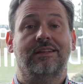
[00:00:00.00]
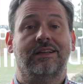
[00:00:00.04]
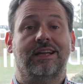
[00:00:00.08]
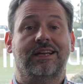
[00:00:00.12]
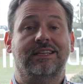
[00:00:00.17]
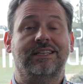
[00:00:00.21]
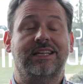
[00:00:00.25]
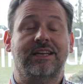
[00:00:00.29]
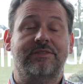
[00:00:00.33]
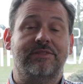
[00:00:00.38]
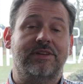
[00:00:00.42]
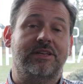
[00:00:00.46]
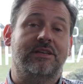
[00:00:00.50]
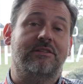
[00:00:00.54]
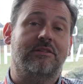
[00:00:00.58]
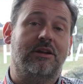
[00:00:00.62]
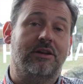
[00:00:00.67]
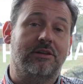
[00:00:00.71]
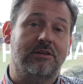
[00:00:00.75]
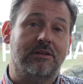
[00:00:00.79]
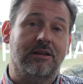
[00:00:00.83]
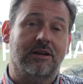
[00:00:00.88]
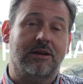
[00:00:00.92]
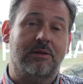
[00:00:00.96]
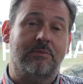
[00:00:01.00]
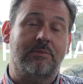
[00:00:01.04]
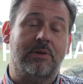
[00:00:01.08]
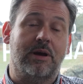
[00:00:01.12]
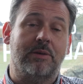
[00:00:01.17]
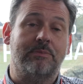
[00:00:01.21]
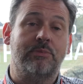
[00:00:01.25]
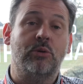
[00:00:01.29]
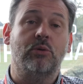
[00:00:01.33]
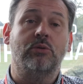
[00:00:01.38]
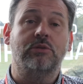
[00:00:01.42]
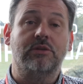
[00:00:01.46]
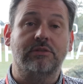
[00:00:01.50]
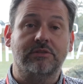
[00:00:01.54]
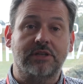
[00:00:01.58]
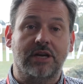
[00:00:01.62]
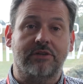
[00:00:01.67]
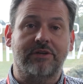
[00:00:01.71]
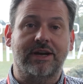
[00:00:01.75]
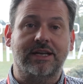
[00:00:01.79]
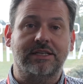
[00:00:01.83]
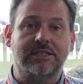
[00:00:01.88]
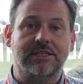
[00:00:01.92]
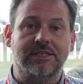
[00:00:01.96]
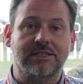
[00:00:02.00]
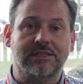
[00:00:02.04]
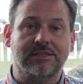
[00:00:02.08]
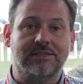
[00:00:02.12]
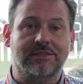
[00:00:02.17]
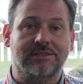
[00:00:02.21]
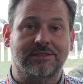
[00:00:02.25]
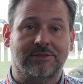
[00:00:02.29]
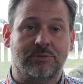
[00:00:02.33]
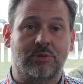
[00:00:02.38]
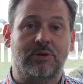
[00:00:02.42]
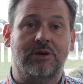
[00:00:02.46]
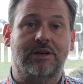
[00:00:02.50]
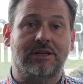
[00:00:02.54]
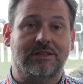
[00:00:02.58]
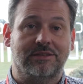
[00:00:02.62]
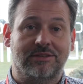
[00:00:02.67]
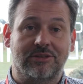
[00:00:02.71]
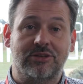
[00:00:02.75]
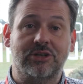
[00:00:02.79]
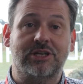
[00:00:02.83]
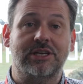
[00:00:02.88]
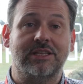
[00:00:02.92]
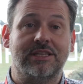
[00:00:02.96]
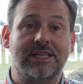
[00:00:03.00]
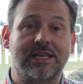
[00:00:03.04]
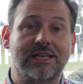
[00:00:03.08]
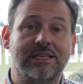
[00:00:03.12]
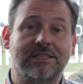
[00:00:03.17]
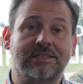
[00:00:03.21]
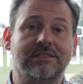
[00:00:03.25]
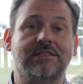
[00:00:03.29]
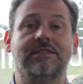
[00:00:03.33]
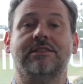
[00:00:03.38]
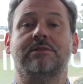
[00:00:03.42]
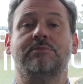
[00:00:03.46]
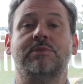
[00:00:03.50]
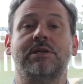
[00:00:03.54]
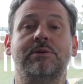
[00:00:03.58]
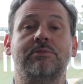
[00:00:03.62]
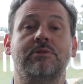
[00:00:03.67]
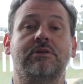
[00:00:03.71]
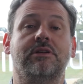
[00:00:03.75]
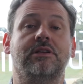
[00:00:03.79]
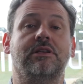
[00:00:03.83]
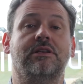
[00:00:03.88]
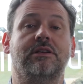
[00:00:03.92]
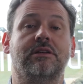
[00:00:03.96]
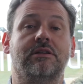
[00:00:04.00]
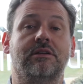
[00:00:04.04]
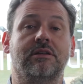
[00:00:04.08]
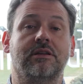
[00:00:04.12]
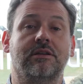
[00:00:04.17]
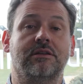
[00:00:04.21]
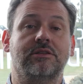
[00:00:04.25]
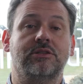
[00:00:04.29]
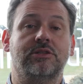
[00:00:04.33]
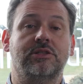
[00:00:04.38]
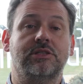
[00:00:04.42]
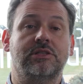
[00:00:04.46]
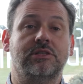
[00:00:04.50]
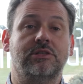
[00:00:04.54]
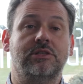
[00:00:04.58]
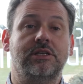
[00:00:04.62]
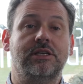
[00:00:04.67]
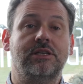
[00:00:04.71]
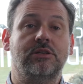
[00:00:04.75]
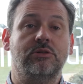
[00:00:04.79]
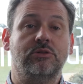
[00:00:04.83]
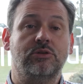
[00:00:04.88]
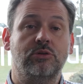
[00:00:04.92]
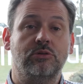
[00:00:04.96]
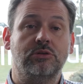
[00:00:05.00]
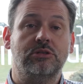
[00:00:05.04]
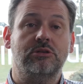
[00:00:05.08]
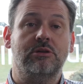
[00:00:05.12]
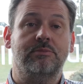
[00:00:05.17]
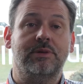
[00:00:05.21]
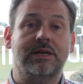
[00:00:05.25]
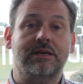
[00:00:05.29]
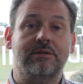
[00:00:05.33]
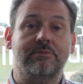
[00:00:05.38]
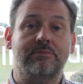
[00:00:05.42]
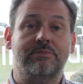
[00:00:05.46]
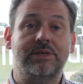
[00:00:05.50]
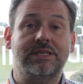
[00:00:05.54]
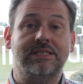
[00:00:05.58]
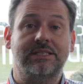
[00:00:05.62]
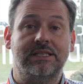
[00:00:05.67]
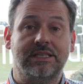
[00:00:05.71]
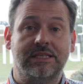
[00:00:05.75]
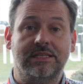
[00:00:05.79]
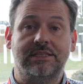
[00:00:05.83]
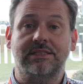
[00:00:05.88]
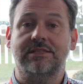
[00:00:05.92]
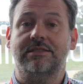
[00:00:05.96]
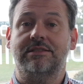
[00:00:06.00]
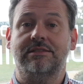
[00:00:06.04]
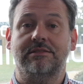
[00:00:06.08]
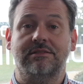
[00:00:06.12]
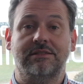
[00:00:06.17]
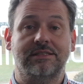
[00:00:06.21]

And having your own, like a board of directors is what I look at this, is people you can talk to about business